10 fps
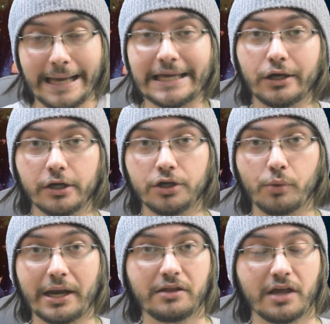he couldn't
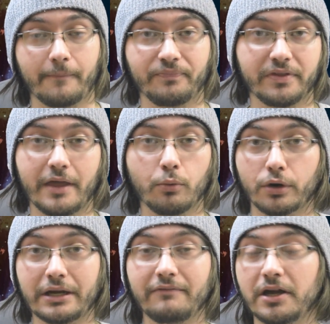do anything. They
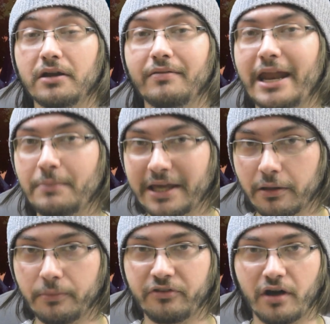weren't even going to let him
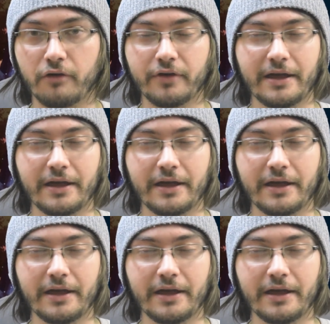kill himself.